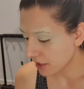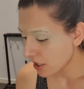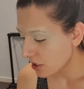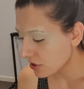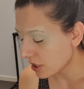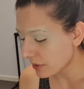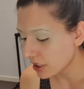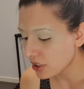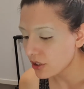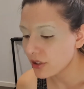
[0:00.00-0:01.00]
So I'm
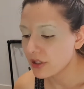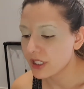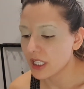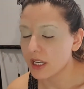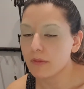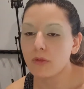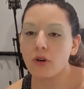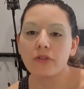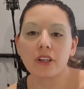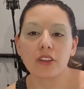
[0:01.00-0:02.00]
going to use the
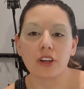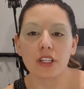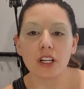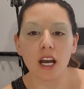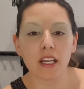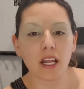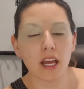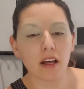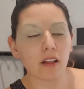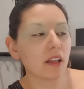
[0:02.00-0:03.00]
Morphe
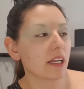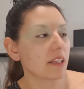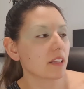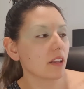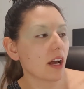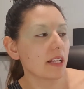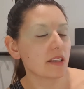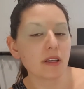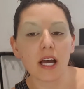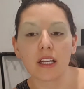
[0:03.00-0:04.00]
39L Hit the
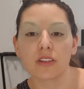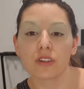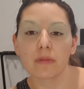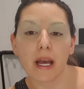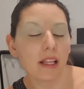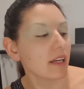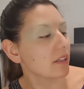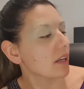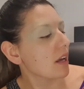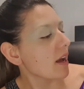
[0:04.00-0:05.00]
Lights Artistry
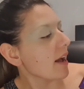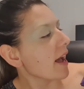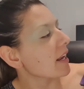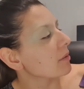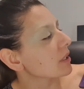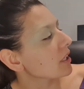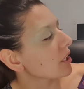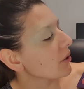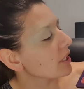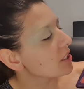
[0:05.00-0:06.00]
palette. And I'm going to
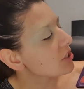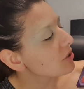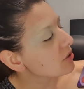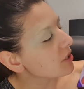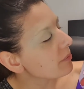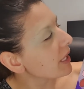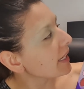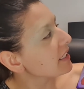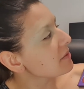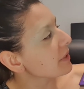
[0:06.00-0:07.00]
go into the
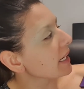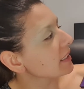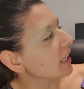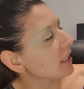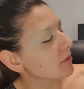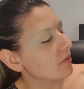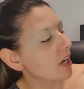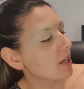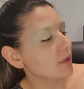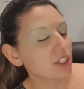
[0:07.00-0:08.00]
blackest black that I can
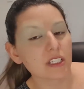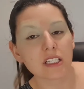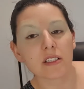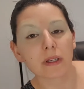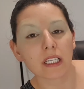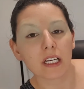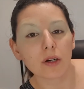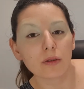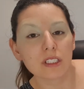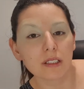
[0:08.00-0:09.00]
find, which is this one here
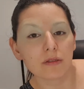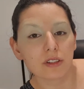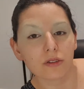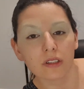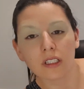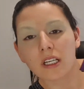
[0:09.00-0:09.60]
called Till Dawn.